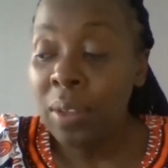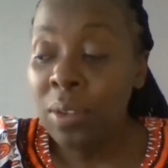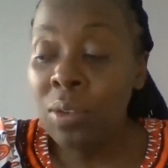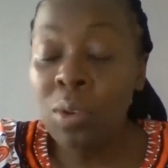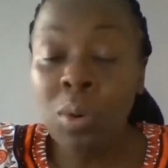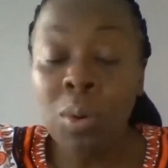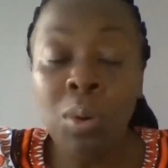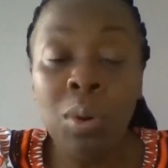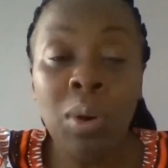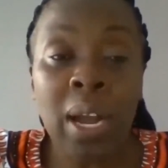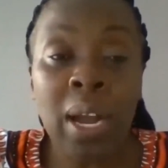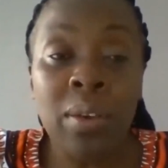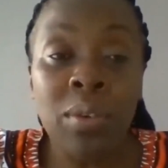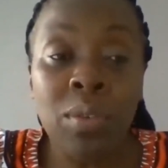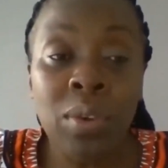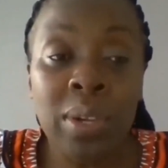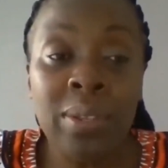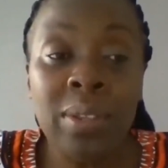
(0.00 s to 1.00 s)
So
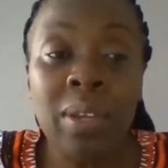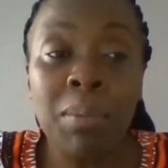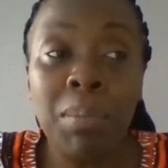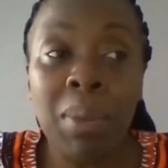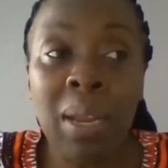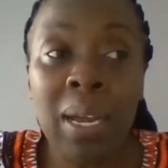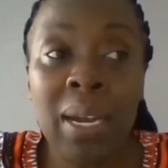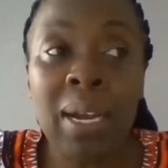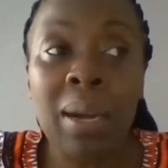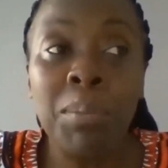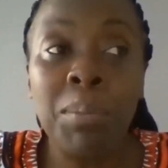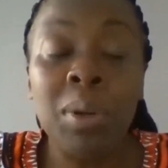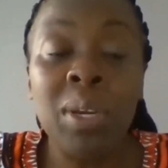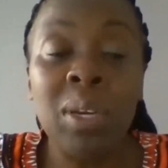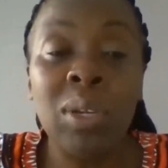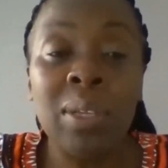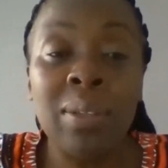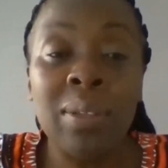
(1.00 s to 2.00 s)
addressing black
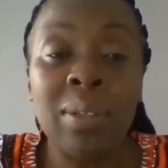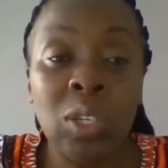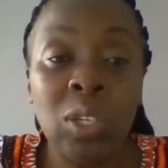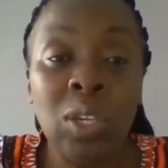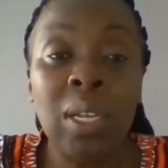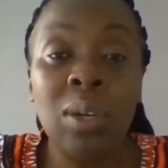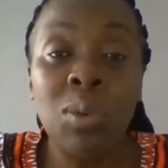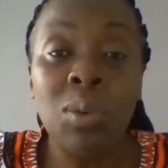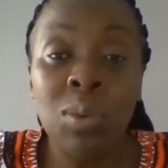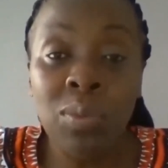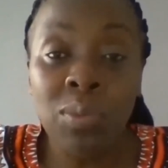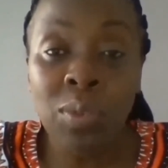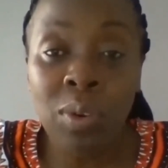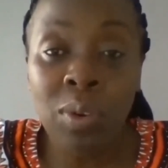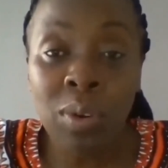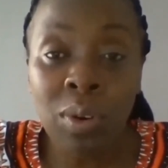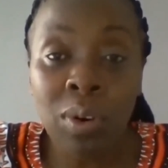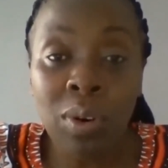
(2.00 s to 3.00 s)
carbon is actually good
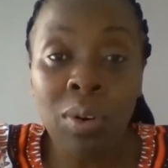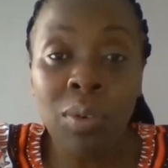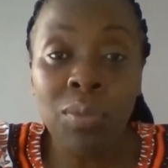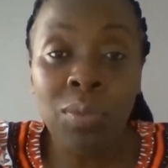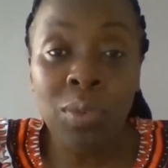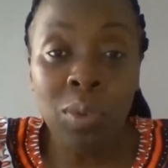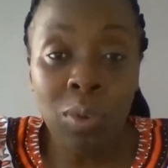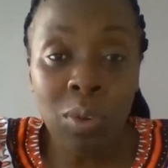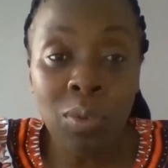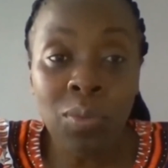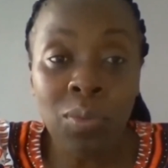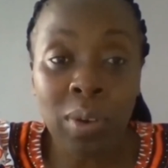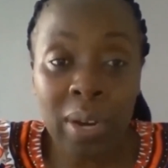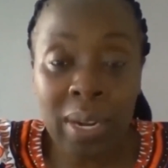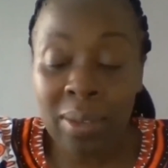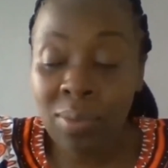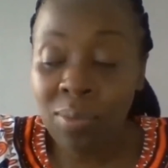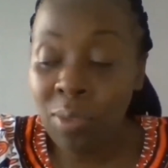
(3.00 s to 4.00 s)
for,
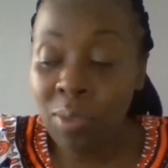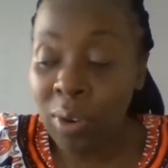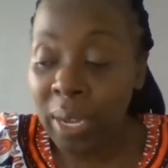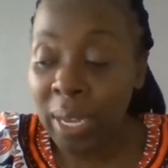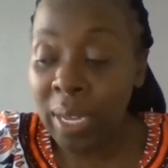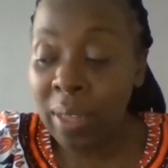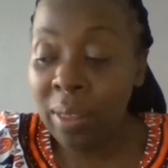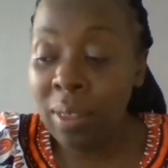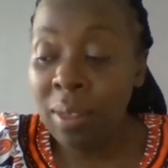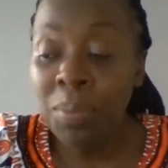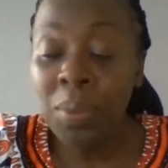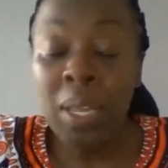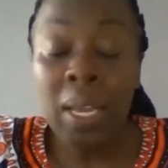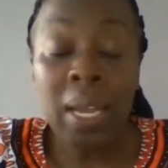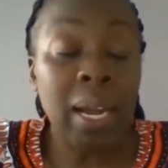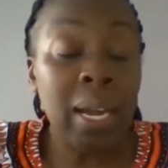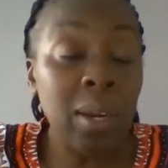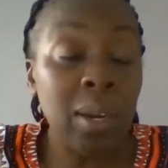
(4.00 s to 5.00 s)
for us, for health,
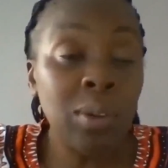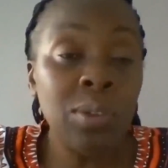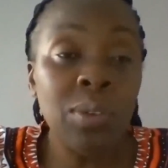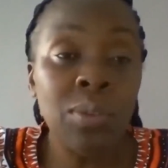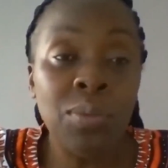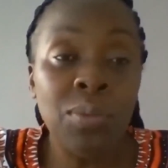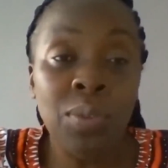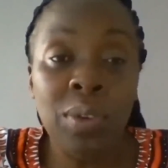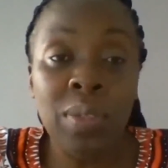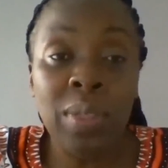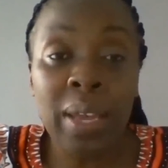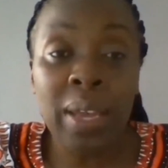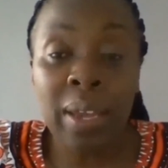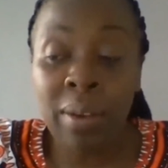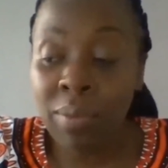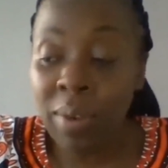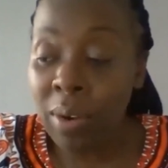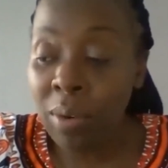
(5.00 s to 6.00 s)
and also for the
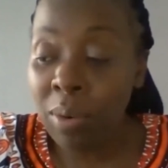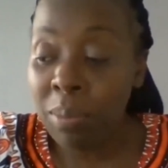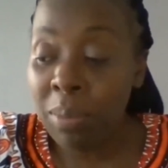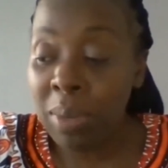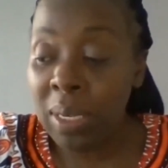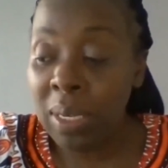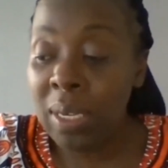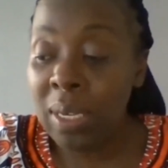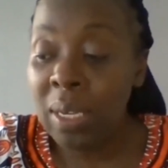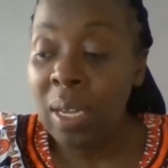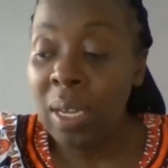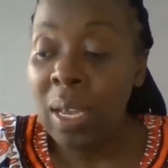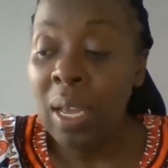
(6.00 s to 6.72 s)
environment.